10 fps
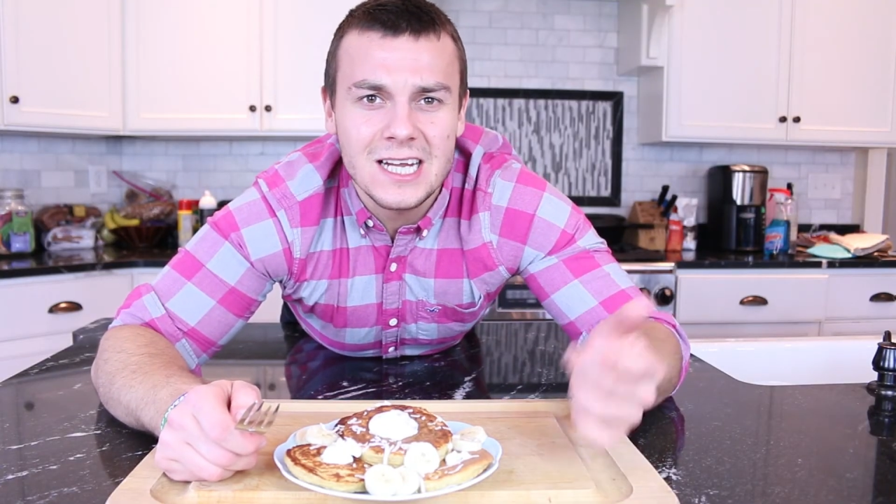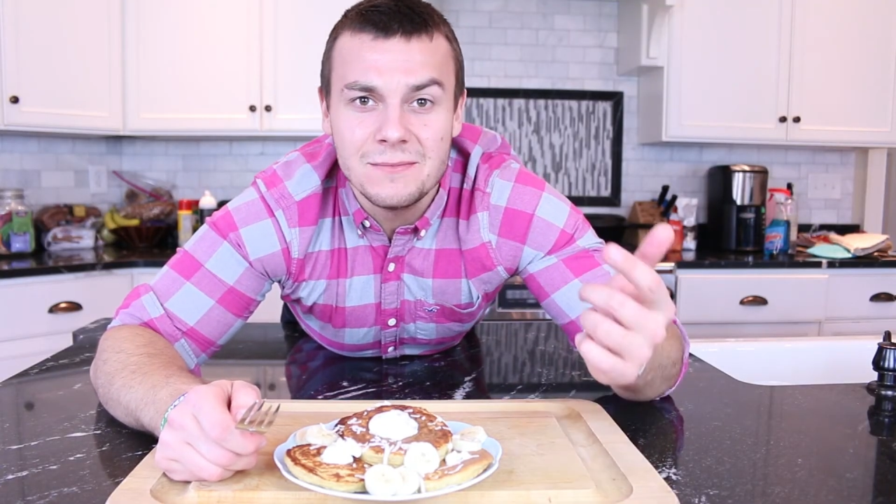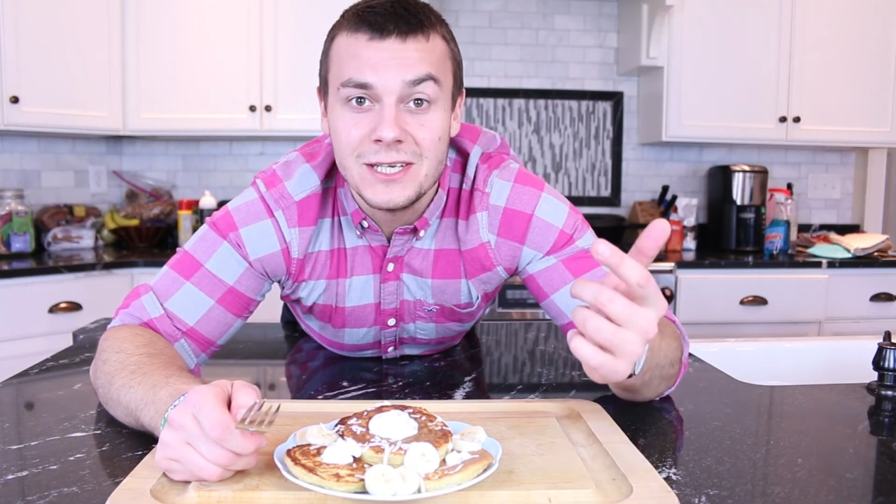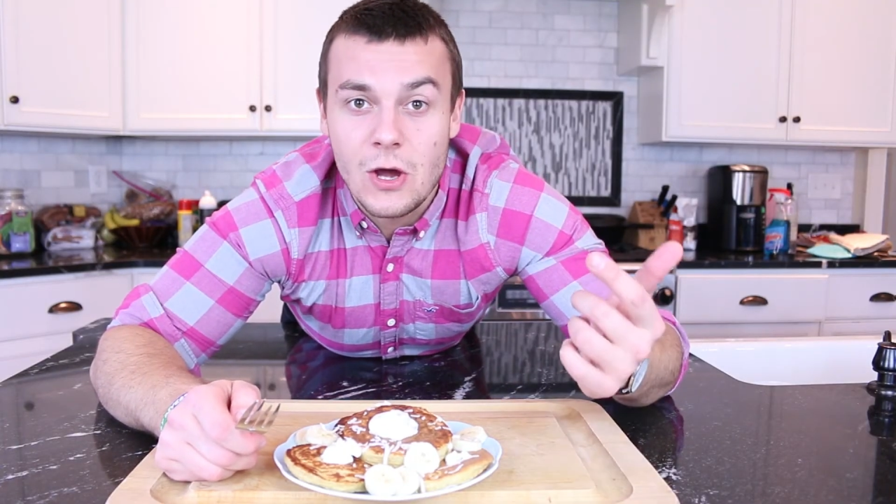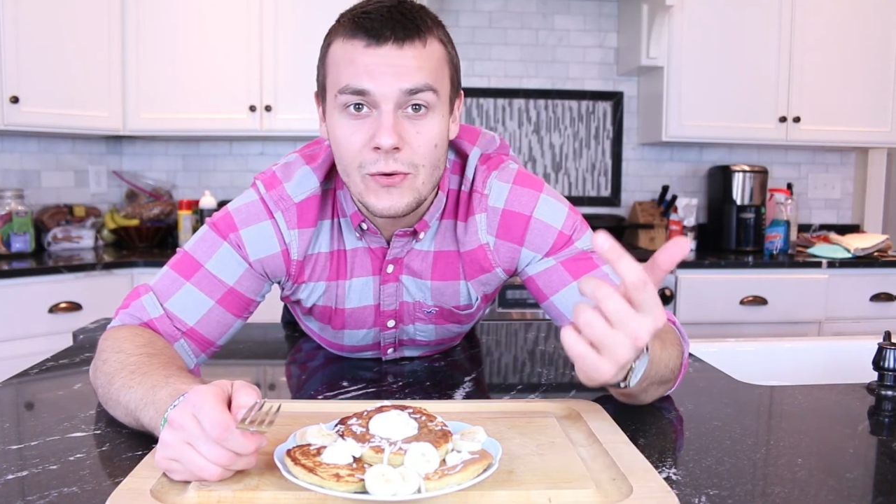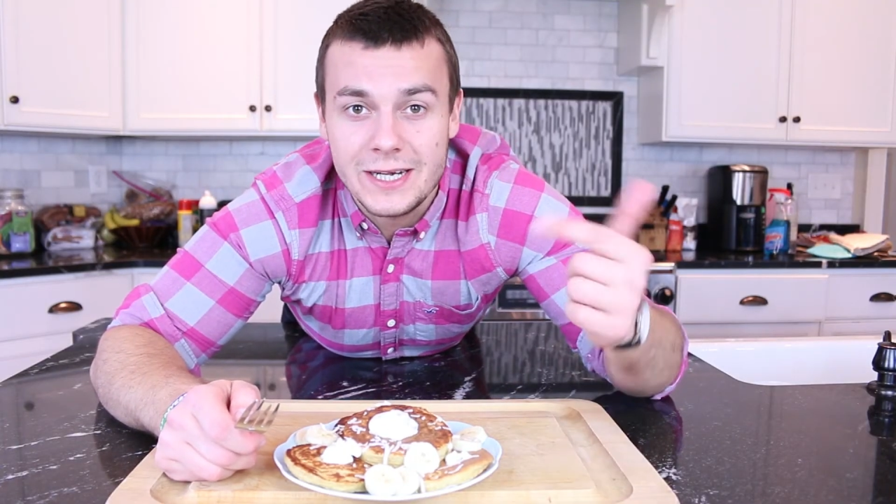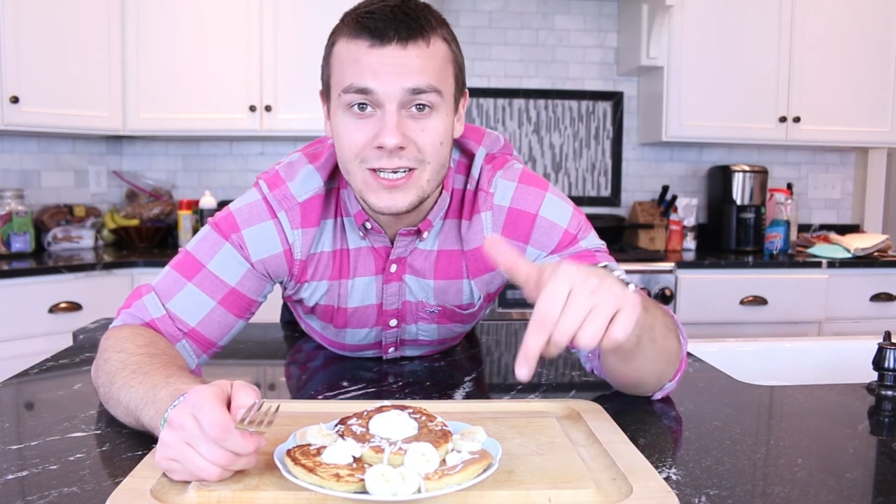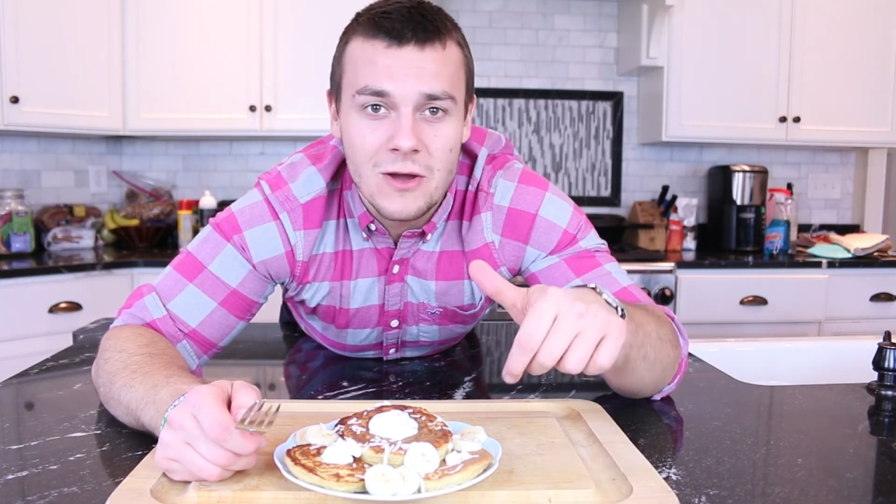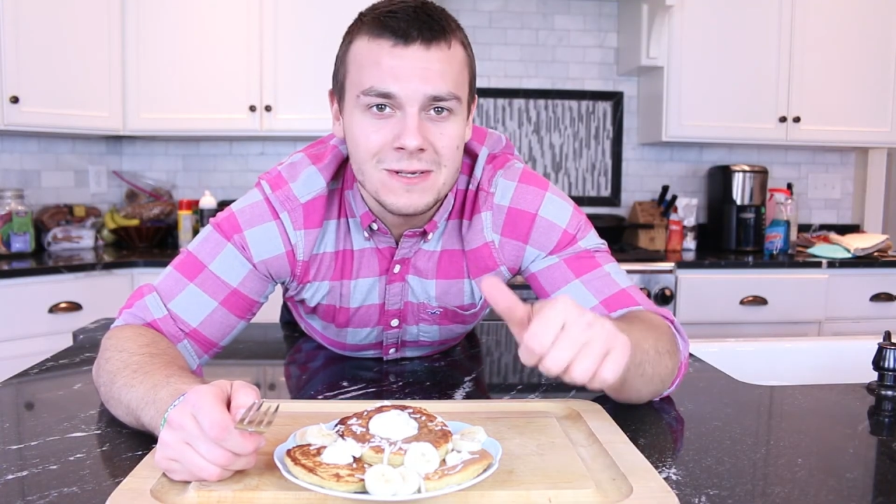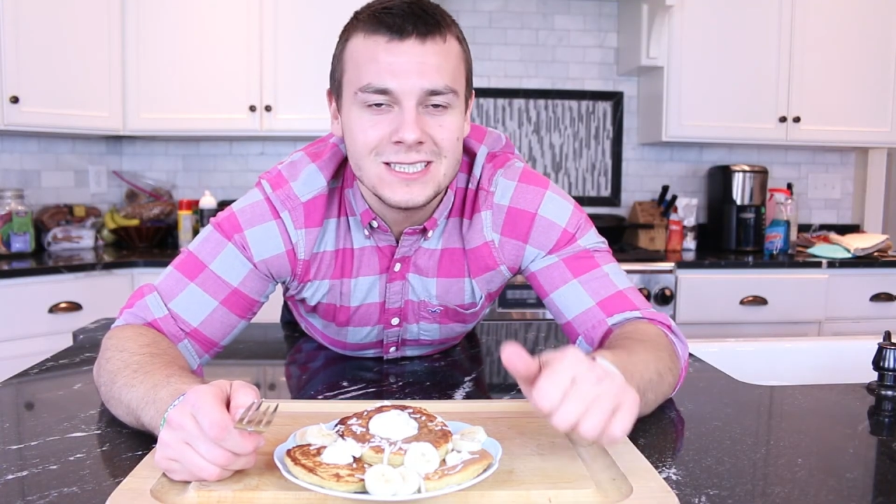Let me know in the
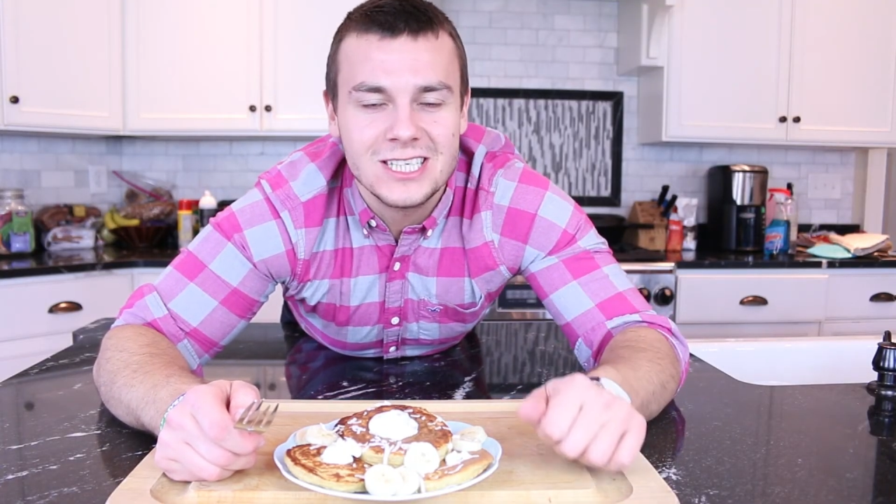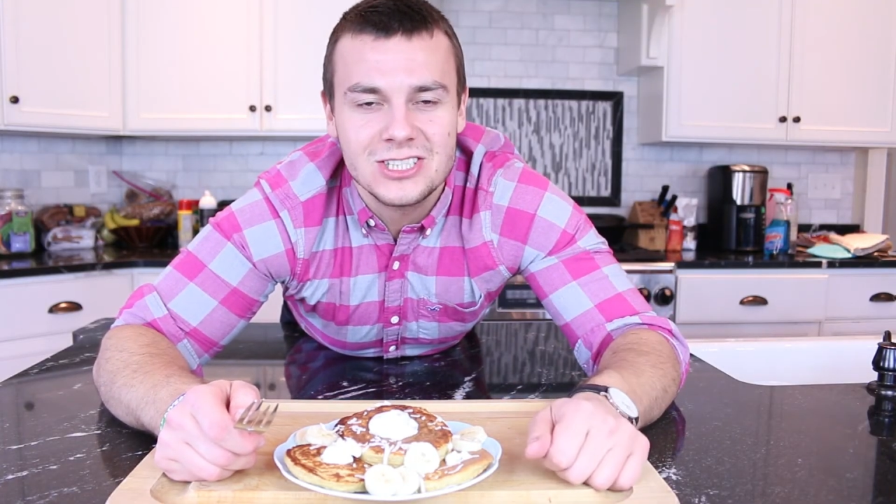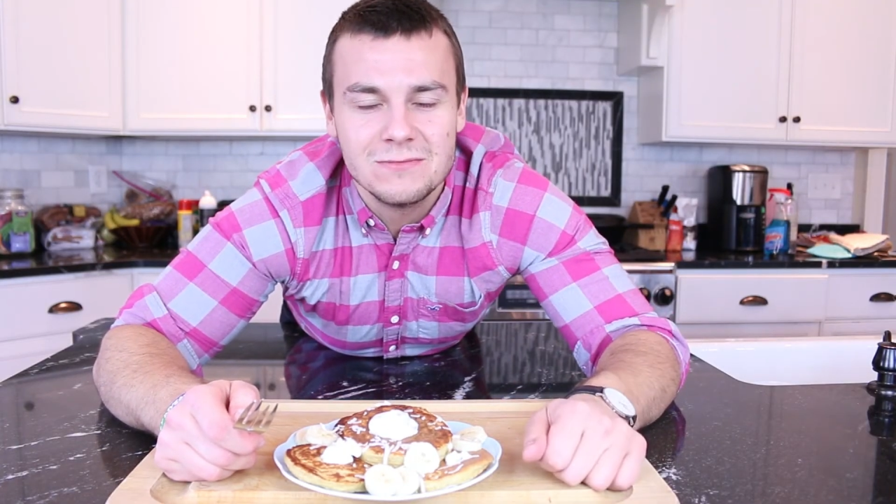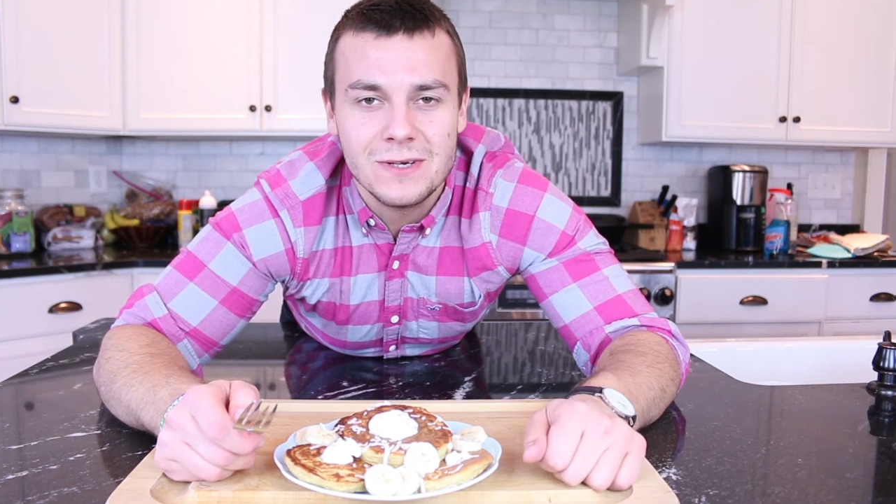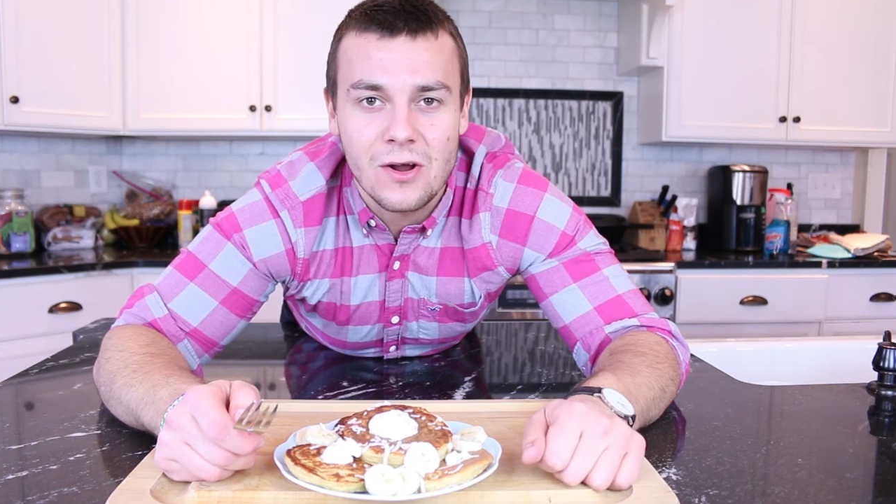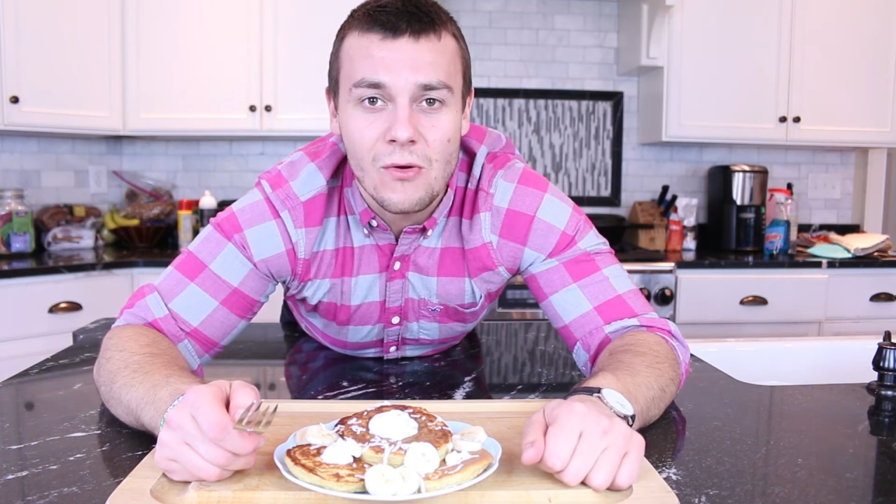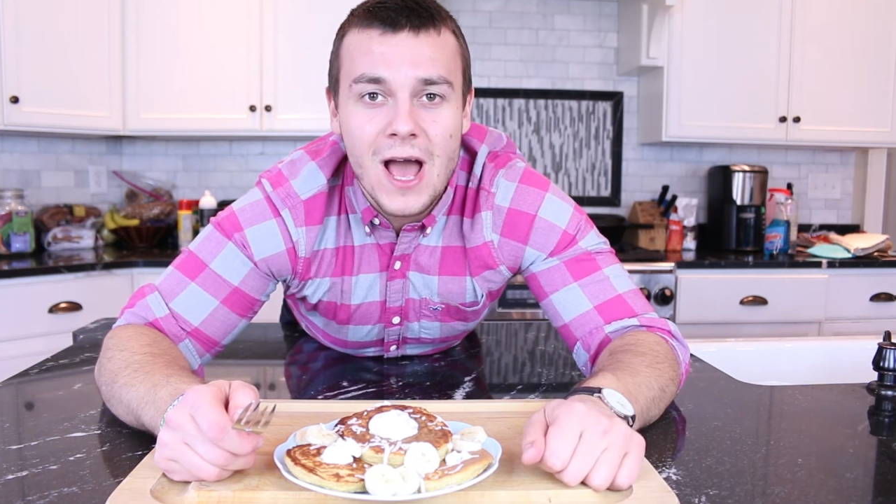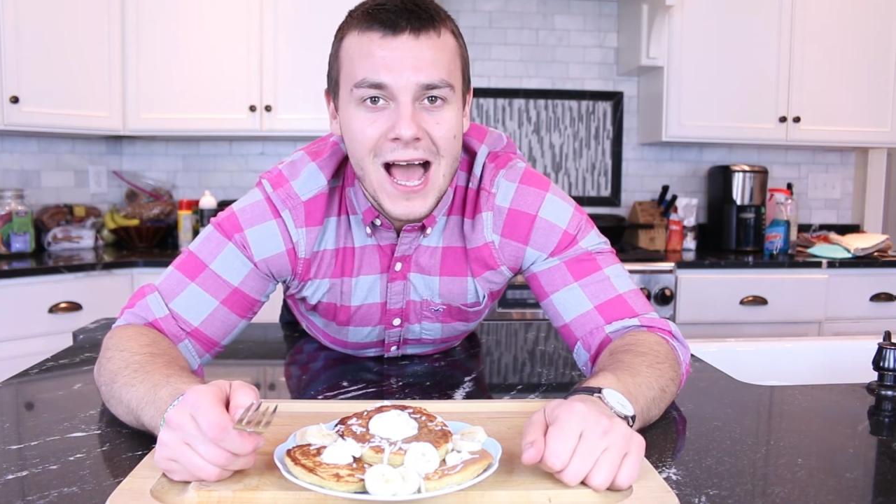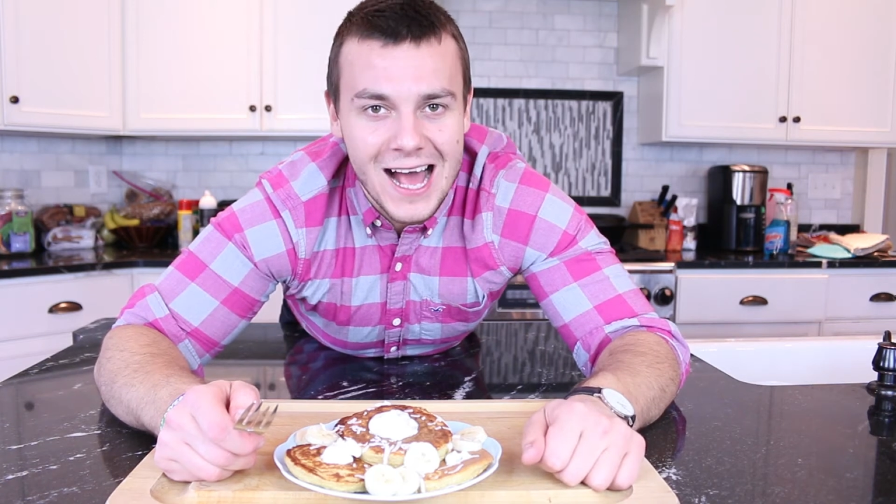comment section below.